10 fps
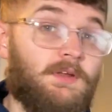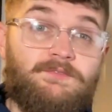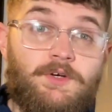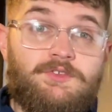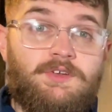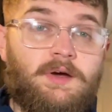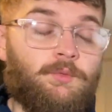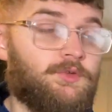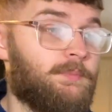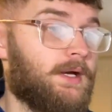First sale
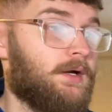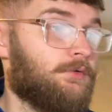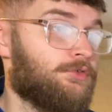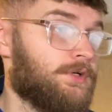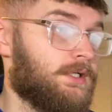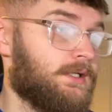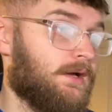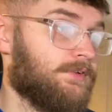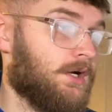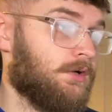was a pair of green
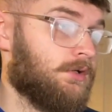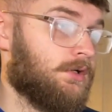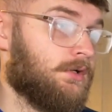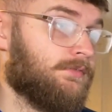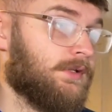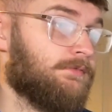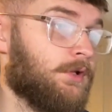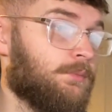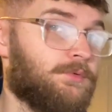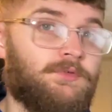Havaiana
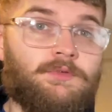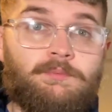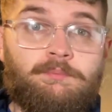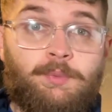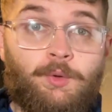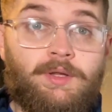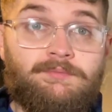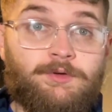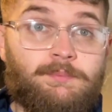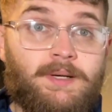flip-flops. Bought them
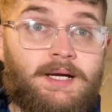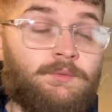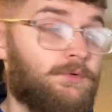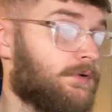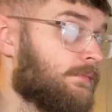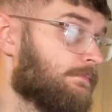for £1.